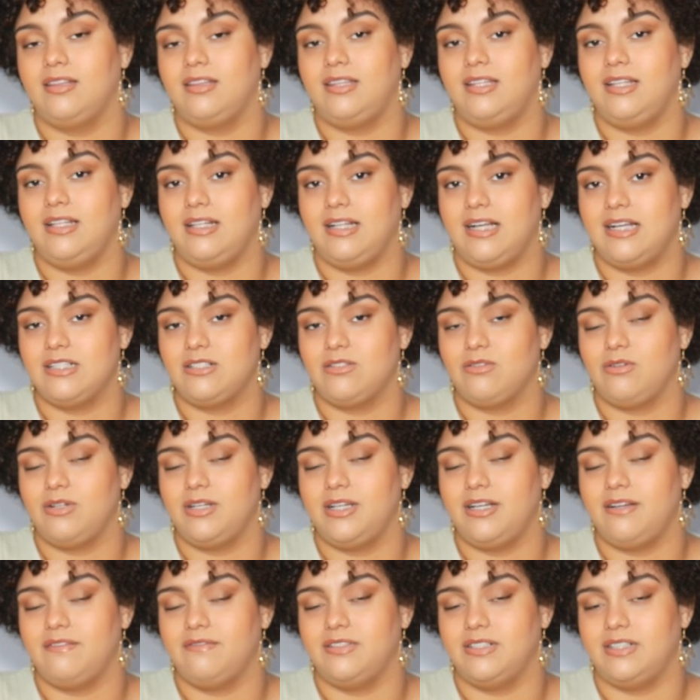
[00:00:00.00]
The last
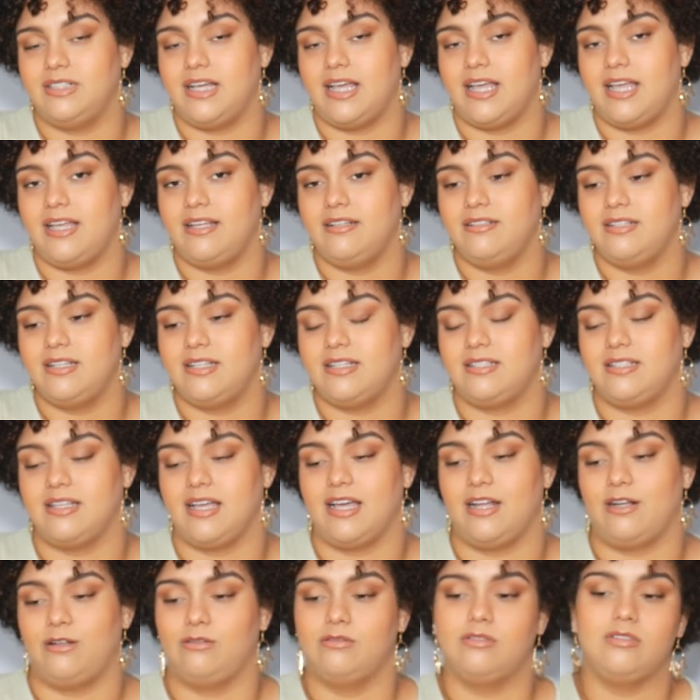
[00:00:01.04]
story of the day is
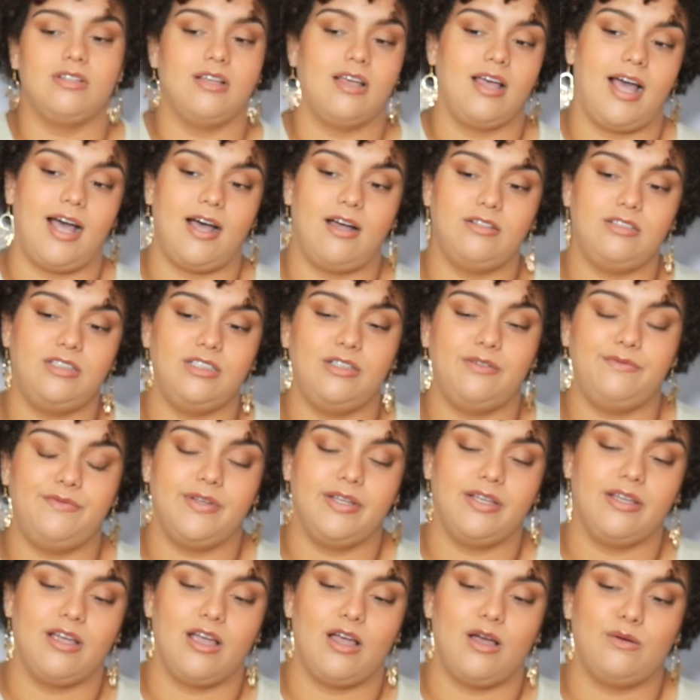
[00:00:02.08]
titled, How Do You
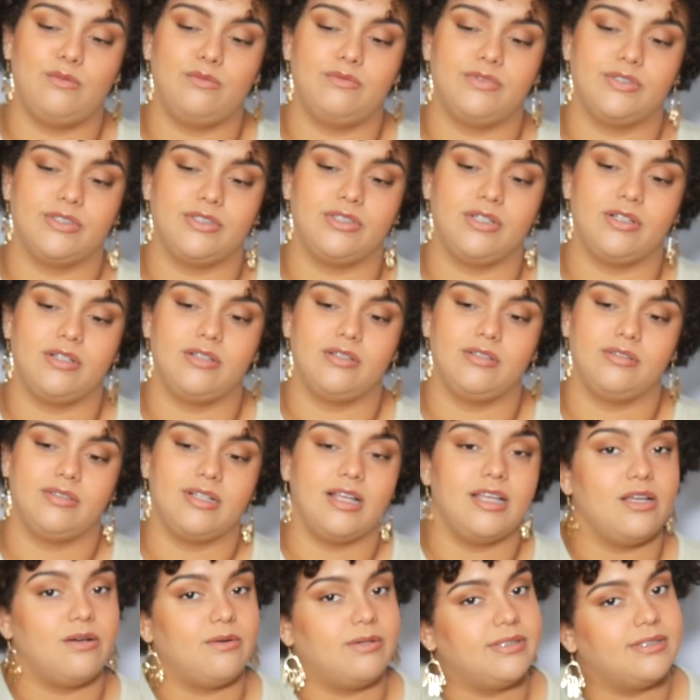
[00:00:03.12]
Figure Out For Sure
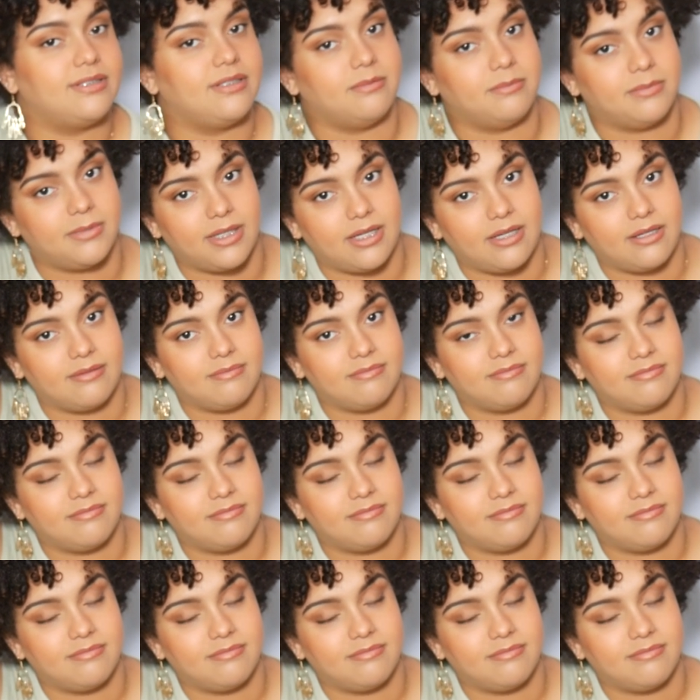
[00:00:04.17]
That You Want Something?